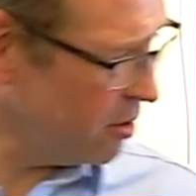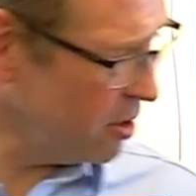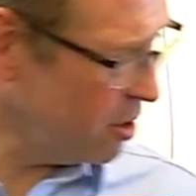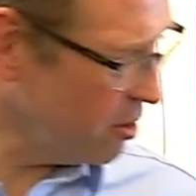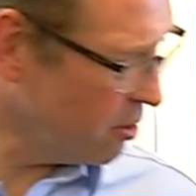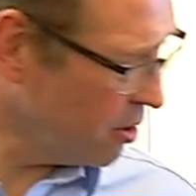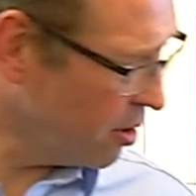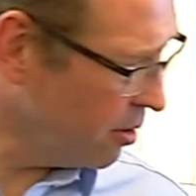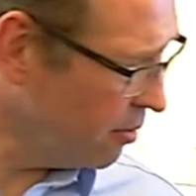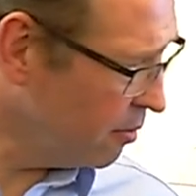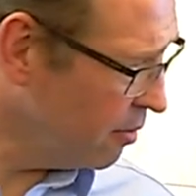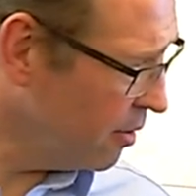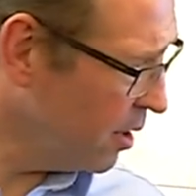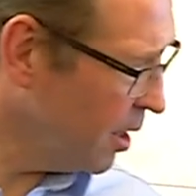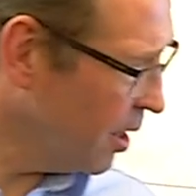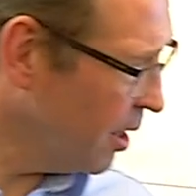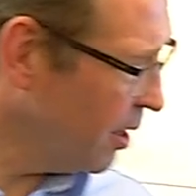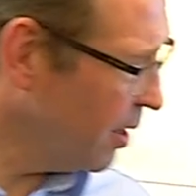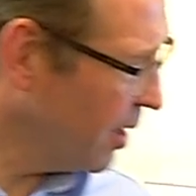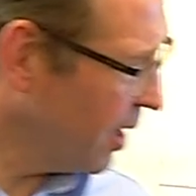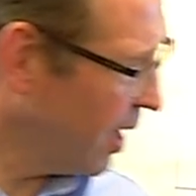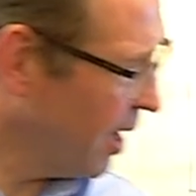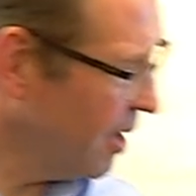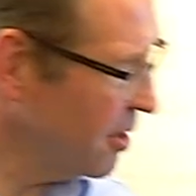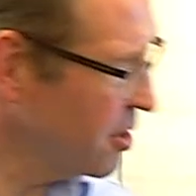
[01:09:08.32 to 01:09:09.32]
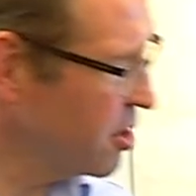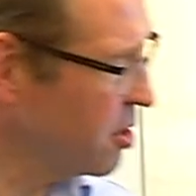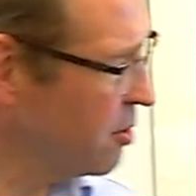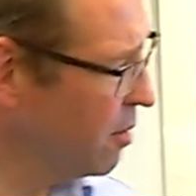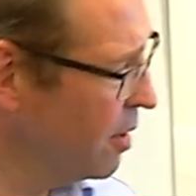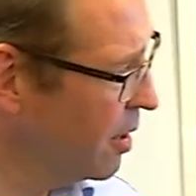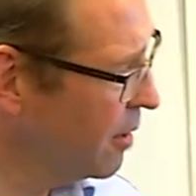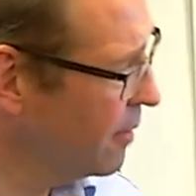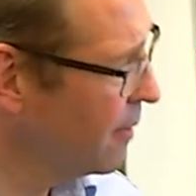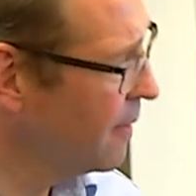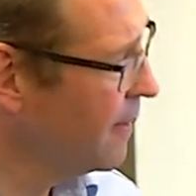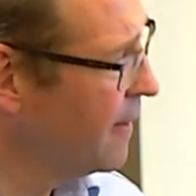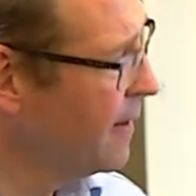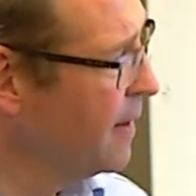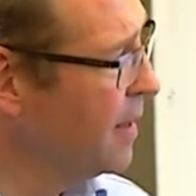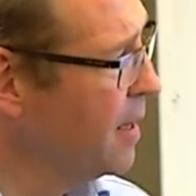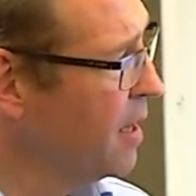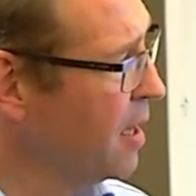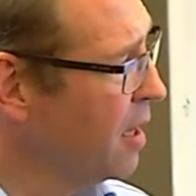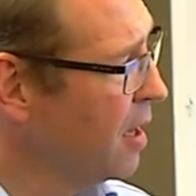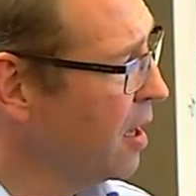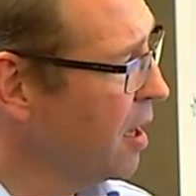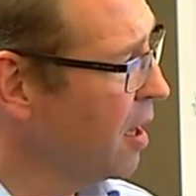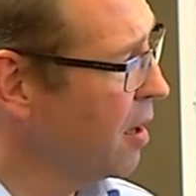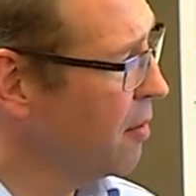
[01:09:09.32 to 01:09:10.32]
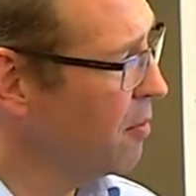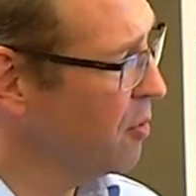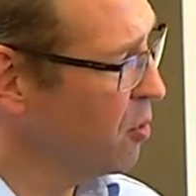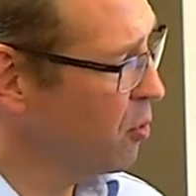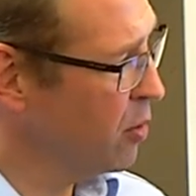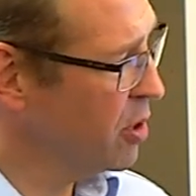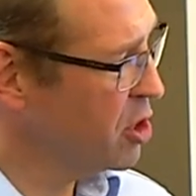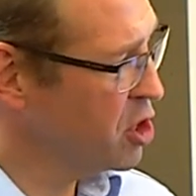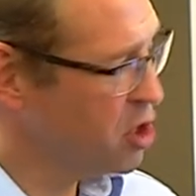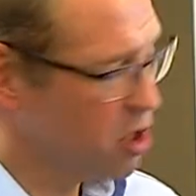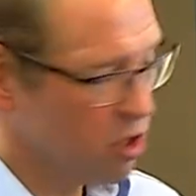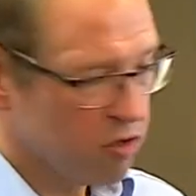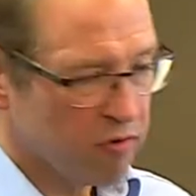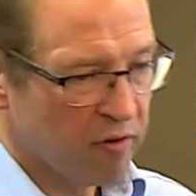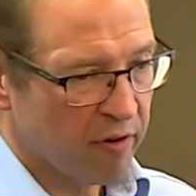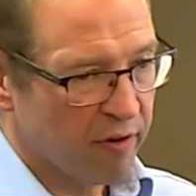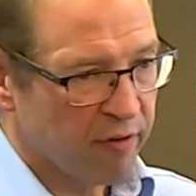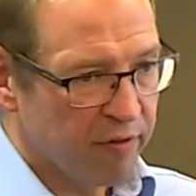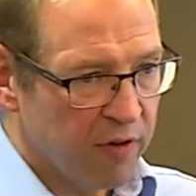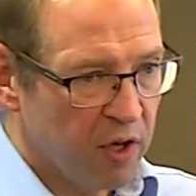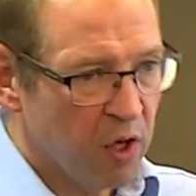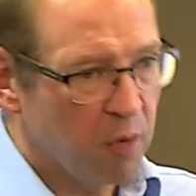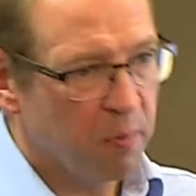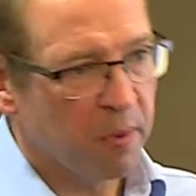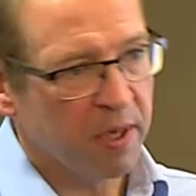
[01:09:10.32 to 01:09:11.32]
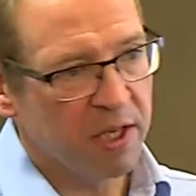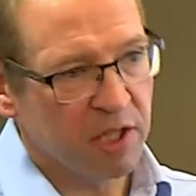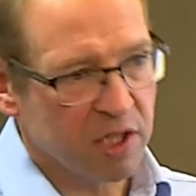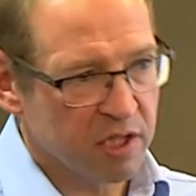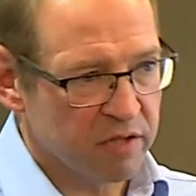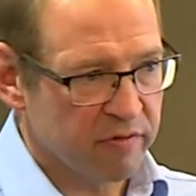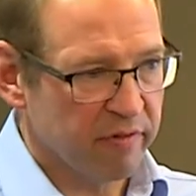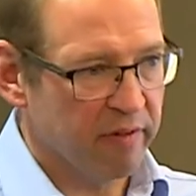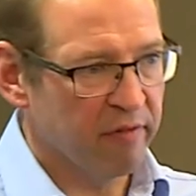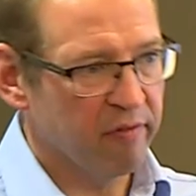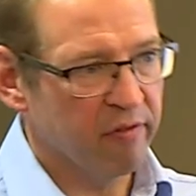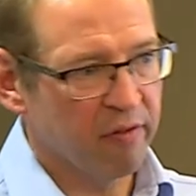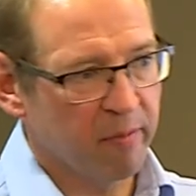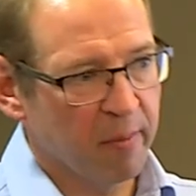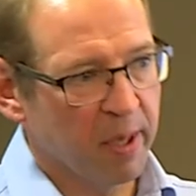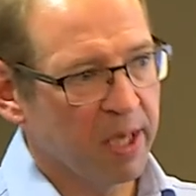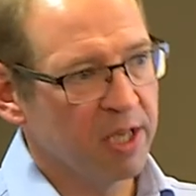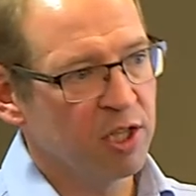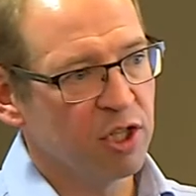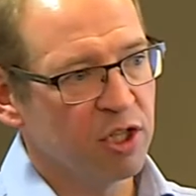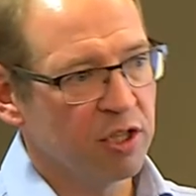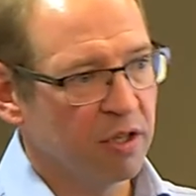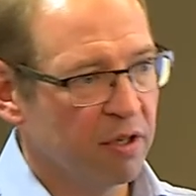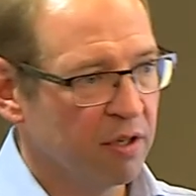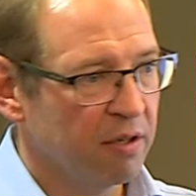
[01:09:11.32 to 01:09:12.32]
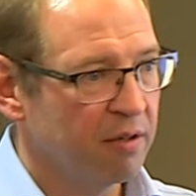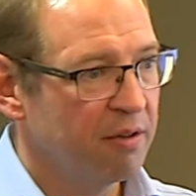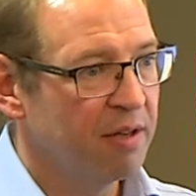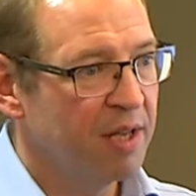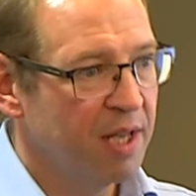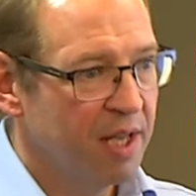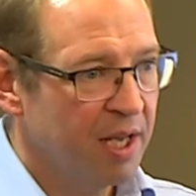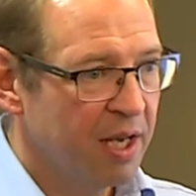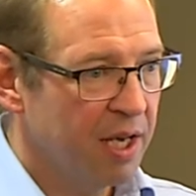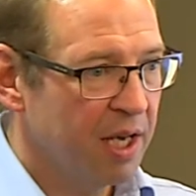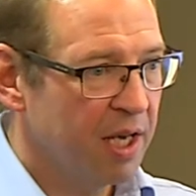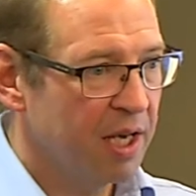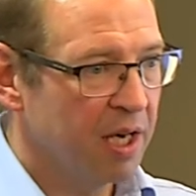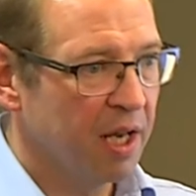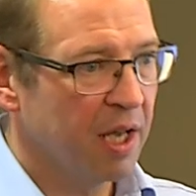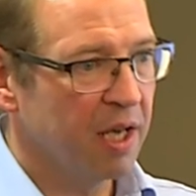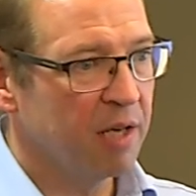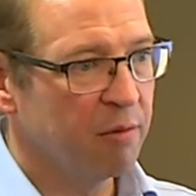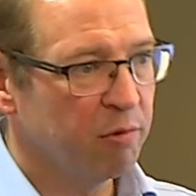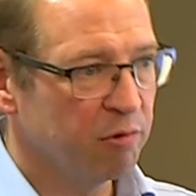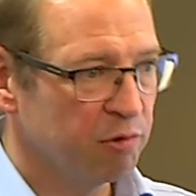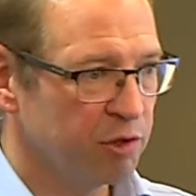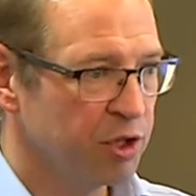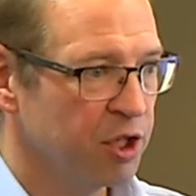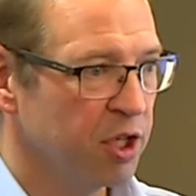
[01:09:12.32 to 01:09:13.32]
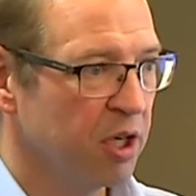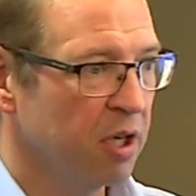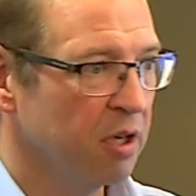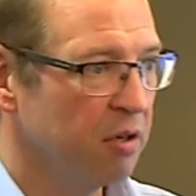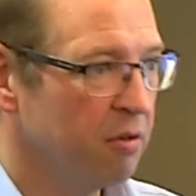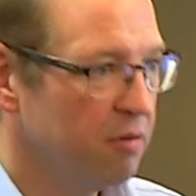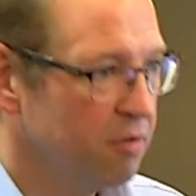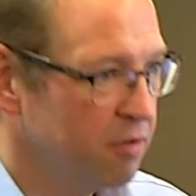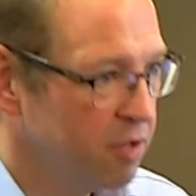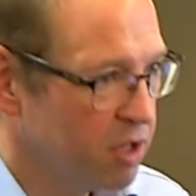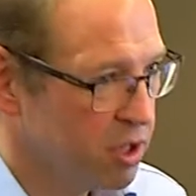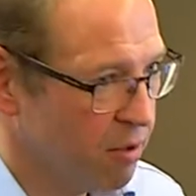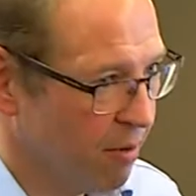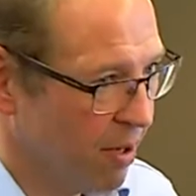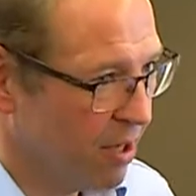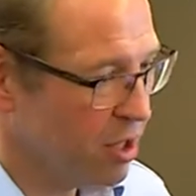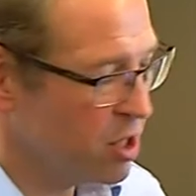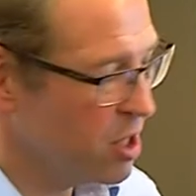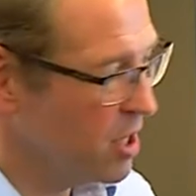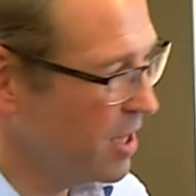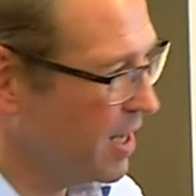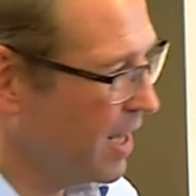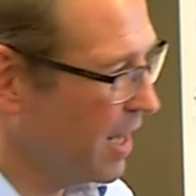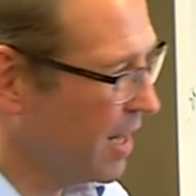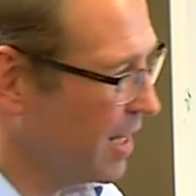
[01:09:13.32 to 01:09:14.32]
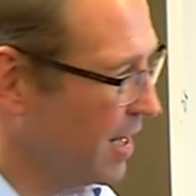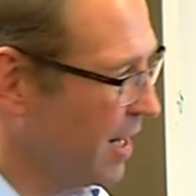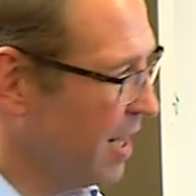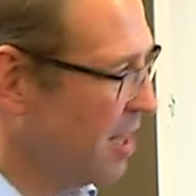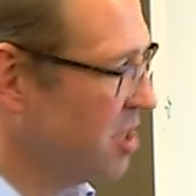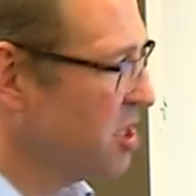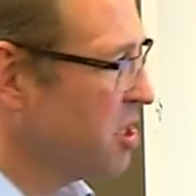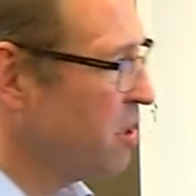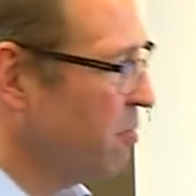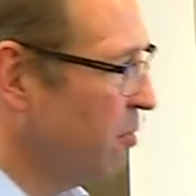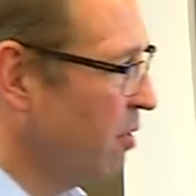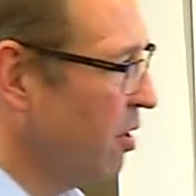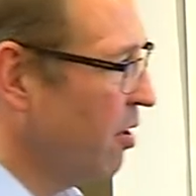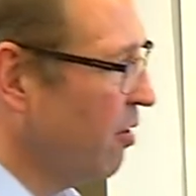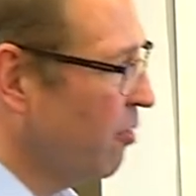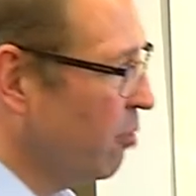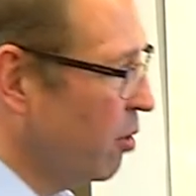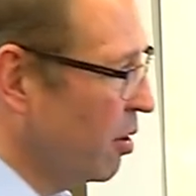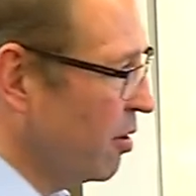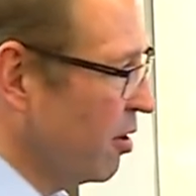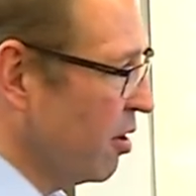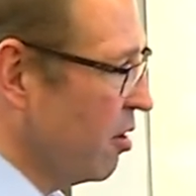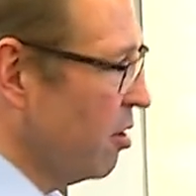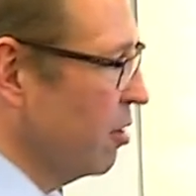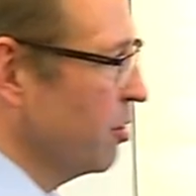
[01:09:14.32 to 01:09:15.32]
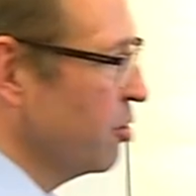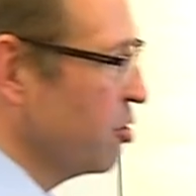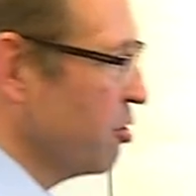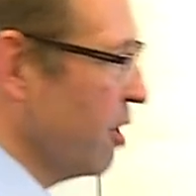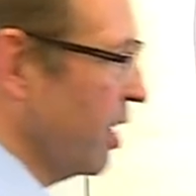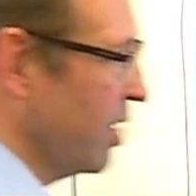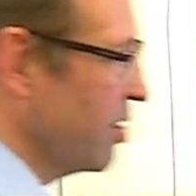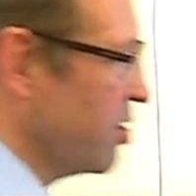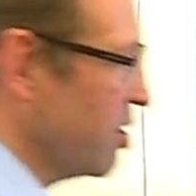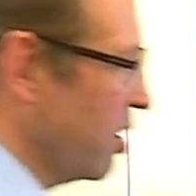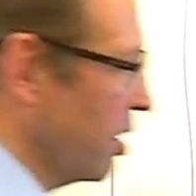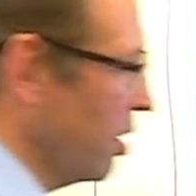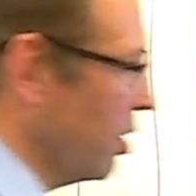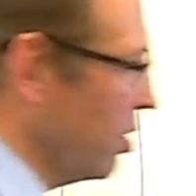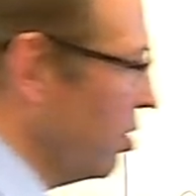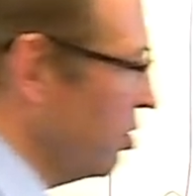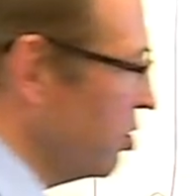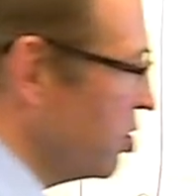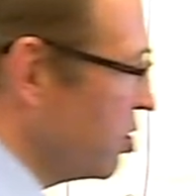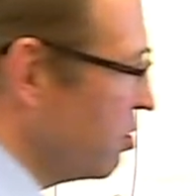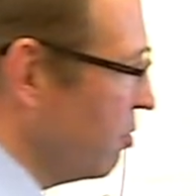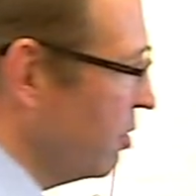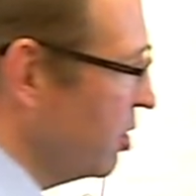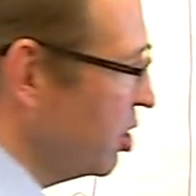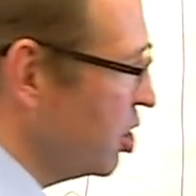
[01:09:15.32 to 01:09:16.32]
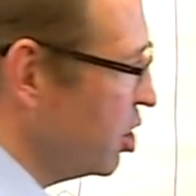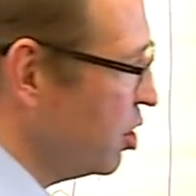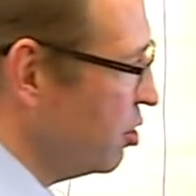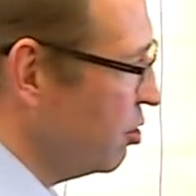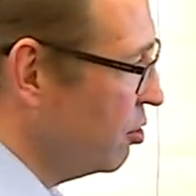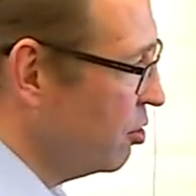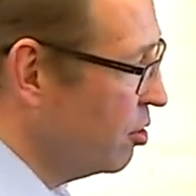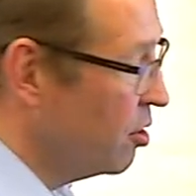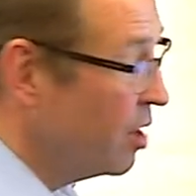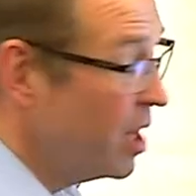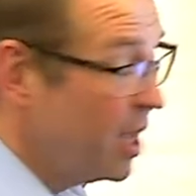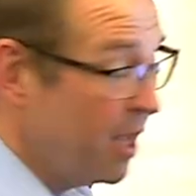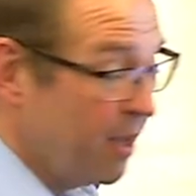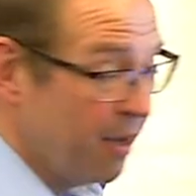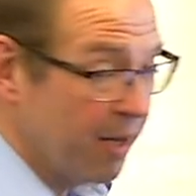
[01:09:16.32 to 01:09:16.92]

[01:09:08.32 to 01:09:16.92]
you can uh, get to it. Um, which just for a few pieces of information enables you to actually get an estimate of what the contract's going to cost to insure,